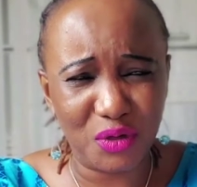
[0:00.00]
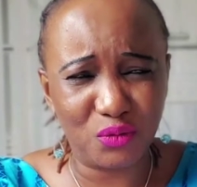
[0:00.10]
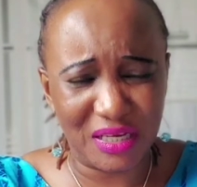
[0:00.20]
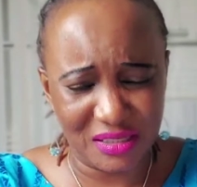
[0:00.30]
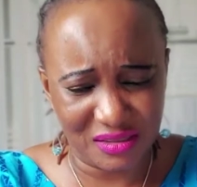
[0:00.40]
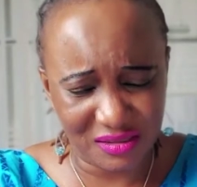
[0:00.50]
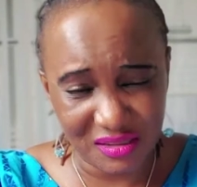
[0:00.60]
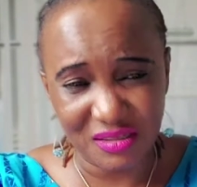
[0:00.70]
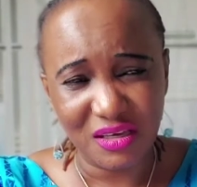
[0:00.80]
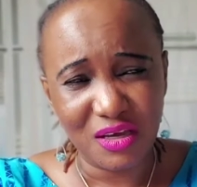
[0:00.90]
una the
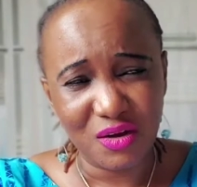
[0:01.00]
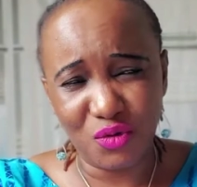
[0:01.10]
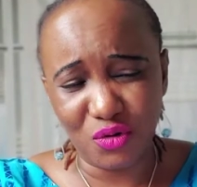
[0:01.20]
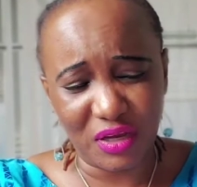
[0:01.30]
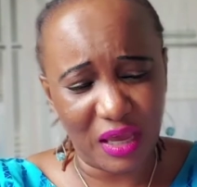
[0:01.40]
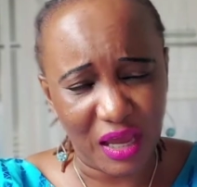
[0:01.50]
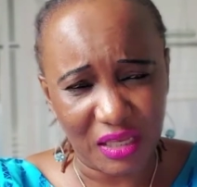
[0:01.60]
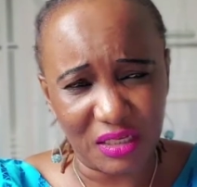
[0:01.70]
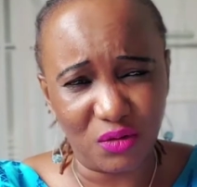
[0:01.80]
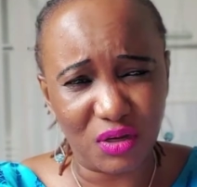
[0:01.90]
see, we not get
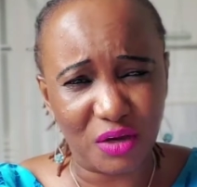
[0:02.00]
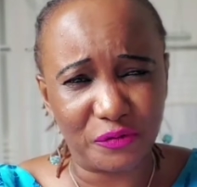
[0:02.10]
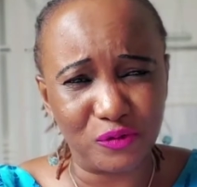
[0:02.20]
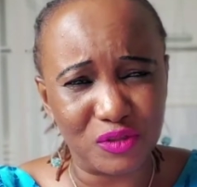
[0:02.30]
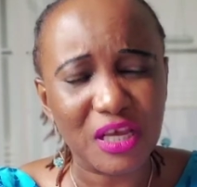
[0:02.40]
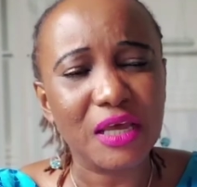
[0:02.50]
hand, they not get foot.